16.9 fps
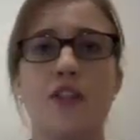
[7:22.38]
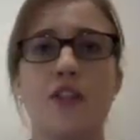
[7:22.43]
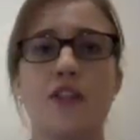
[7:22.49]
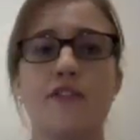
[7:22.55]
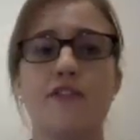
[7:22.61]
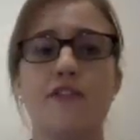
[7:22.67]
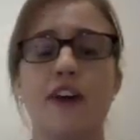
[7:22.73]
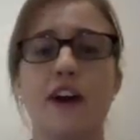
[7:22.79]

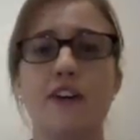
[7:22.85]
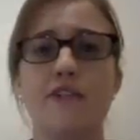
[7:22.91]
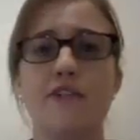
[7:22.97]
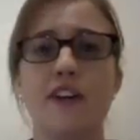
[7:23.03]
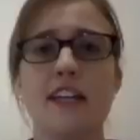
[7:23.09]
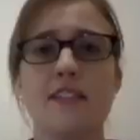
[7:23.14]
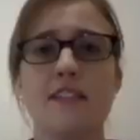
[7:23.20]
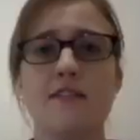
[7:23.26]
The final
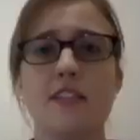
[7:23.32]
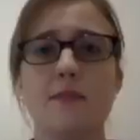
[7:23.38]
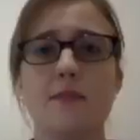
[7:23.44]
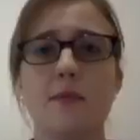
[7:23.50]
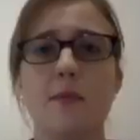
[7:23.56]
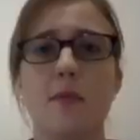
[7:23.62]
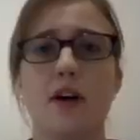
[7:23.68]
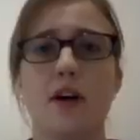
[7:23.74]
phase of this
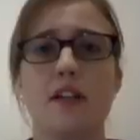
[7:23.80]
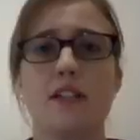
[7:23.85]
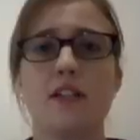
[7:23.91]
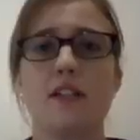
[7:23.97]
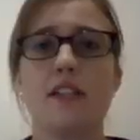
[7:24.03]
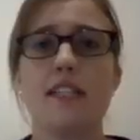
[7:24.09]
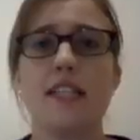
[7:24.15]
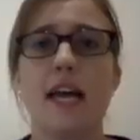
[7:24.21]

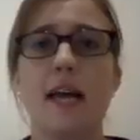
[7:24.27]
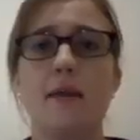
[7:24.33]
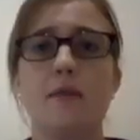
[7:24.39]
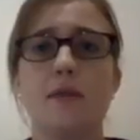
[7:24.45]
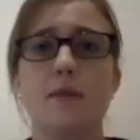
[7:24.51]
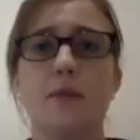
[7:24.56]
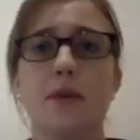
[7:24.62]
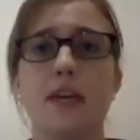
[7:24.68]
proposal is aimed
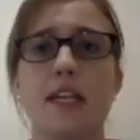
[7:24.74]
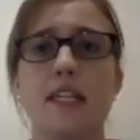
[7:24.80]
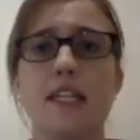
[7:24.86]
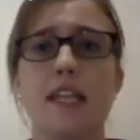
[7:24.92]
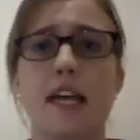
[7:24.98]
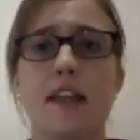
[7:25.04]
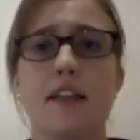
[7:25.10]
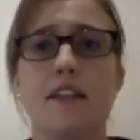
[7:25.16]
at bringing
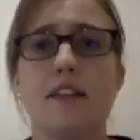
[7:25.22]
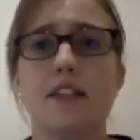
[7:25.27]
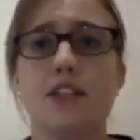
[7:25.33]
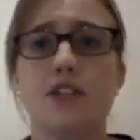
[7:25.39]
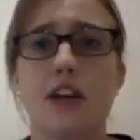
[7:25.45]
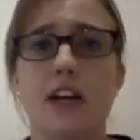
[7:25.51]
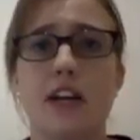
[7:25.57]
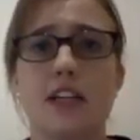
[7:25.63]
together the
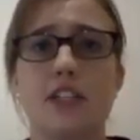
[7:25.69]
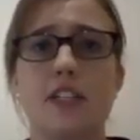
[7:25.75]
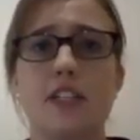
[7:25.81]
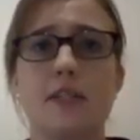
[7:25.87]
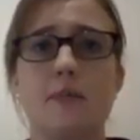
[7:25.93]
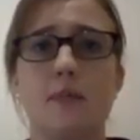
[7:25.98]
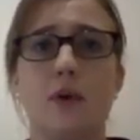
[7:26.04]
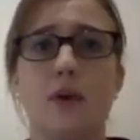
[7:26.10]
strategies
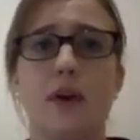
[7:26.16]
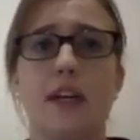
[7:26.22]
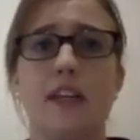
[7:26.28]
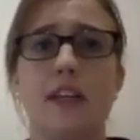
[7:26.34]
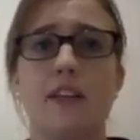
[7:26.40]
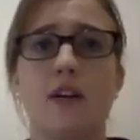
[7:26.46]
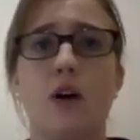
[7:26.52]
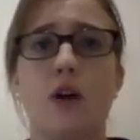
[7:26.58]
employed
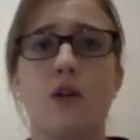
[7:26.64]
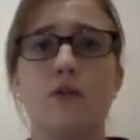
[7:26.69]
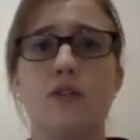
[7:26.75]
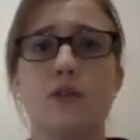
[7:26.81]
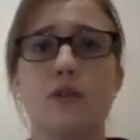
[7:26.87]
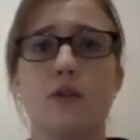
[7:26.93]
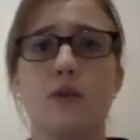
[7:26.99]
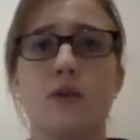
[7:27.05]
in the whole
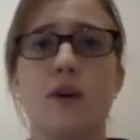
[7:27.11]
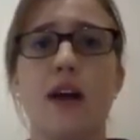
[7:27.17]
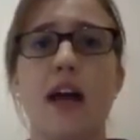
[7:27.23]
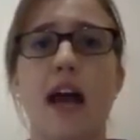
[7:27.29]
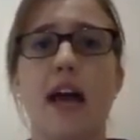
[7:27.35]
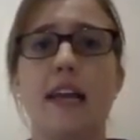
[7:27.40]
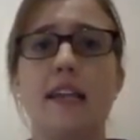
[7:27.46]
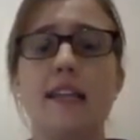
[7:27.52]
school
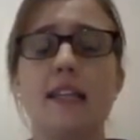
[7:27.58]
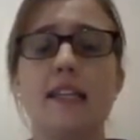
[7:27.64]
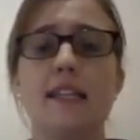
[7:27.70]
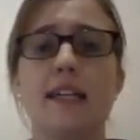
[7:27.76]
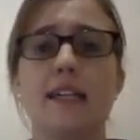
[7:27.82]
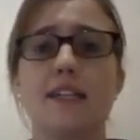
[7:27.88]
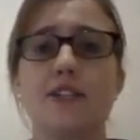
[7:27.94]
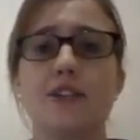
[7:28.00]
and in the
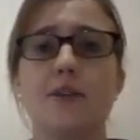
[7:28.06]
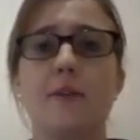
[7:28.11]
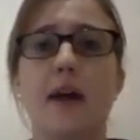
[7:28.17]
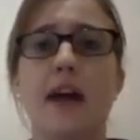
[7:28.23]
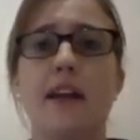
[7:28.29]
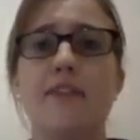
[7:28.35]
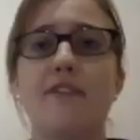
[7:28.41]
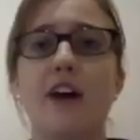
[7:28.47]
classroom
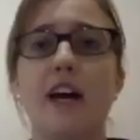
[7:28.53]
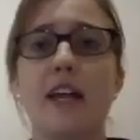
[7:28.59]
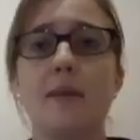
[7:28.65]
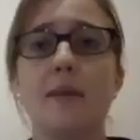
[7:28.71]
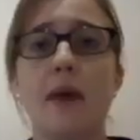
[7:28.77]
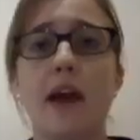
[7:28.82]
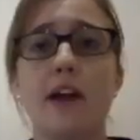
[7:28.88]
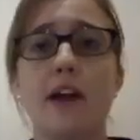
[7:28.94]
and
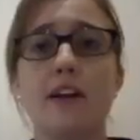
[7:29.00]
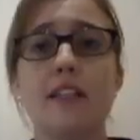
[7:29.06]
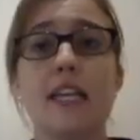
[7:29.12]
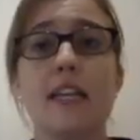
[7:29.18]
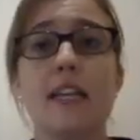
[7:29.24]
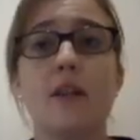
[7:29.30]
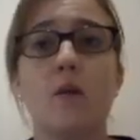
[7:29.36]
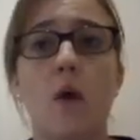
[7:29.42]
inviting parents
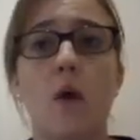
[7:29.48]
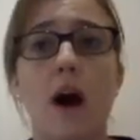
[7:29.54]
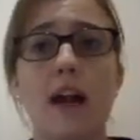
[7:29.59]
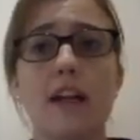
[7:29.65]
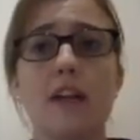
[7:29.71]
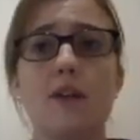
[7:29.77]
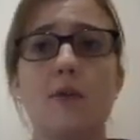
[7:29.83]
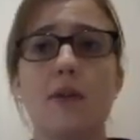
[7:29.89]
and the wider
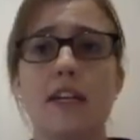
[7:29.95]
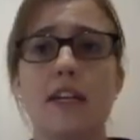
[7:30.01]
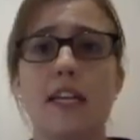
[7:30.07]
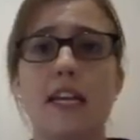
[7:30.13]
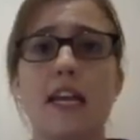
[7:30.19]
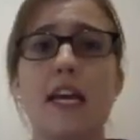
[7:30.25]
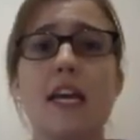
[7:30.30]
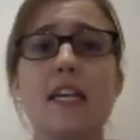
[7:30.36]

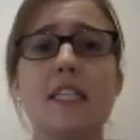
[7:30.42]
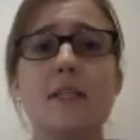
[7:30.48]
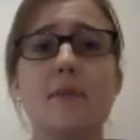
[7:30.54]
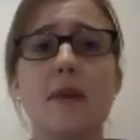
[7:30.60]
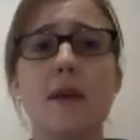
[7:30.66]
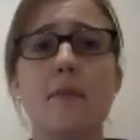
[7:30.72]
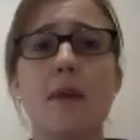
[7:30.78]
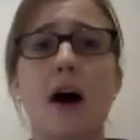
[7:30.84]
community to
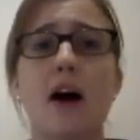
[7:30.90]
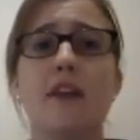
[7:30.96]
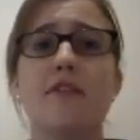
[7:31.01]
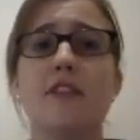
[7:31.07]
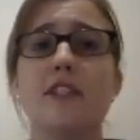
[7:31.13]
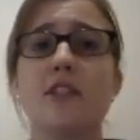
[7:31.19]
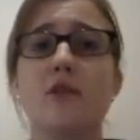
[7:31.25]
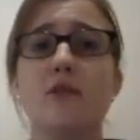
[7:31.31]
be a part of
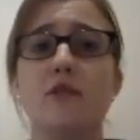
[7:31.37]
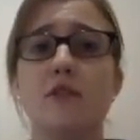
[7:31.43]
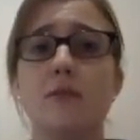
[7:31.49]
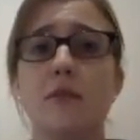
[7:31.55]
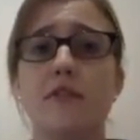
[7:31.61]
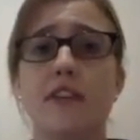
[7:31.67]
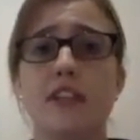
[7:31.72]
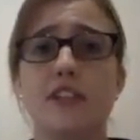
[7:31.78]
the school's
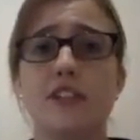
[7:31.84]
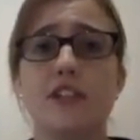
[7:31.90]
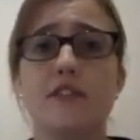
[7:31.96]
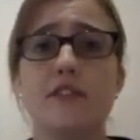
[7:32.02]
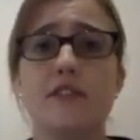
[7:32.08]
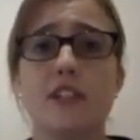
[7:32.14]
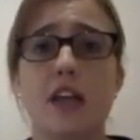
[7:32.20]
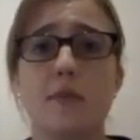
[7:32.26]
prevention
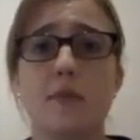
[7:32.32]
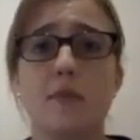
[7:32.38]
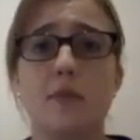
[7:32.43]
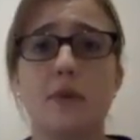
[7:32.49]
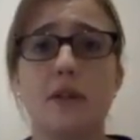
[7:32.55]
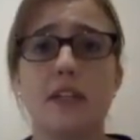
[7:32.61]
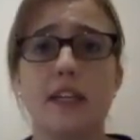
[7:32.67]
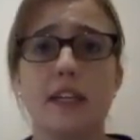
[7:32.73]
of
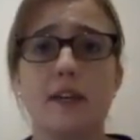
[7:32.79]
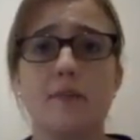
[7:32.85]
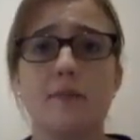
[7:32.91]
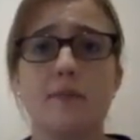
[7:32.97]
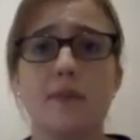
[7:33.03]
cyberbullying.